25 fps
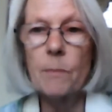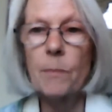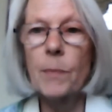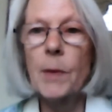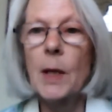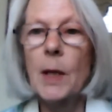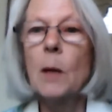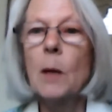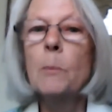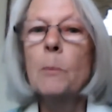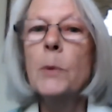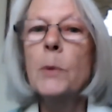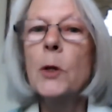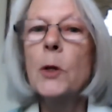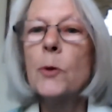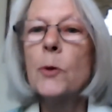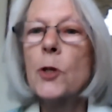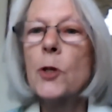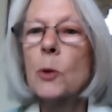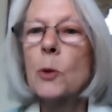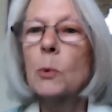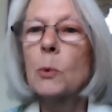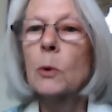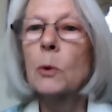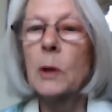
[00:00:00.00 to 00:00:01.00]
a
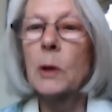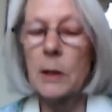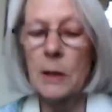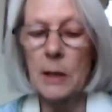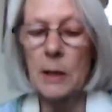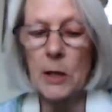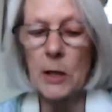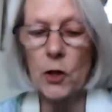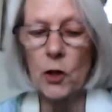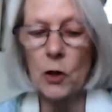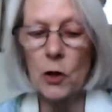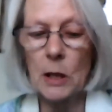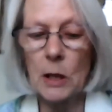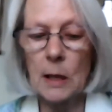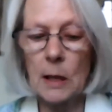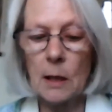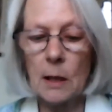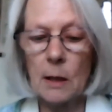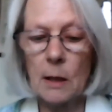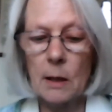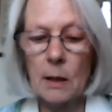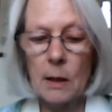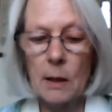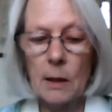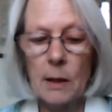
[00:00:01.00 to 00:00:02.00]
mutual conditioning.
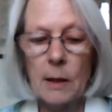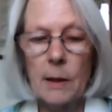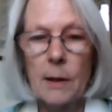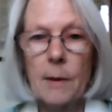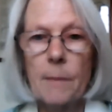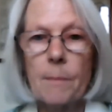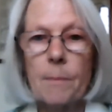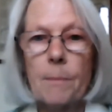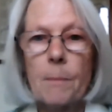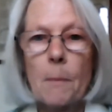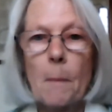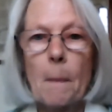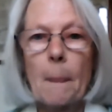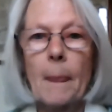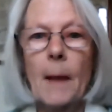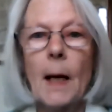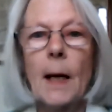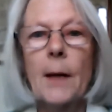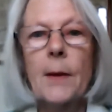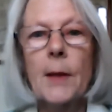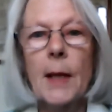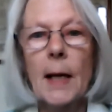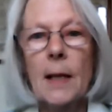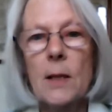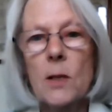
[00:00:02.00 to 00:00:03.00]
And
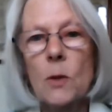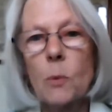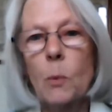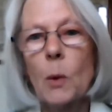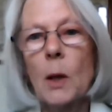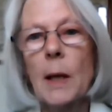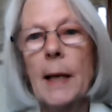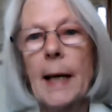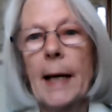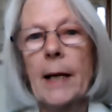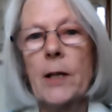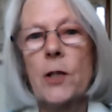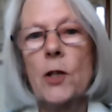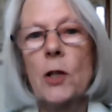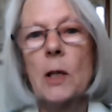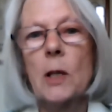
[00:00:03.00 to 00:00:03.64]
that's why actually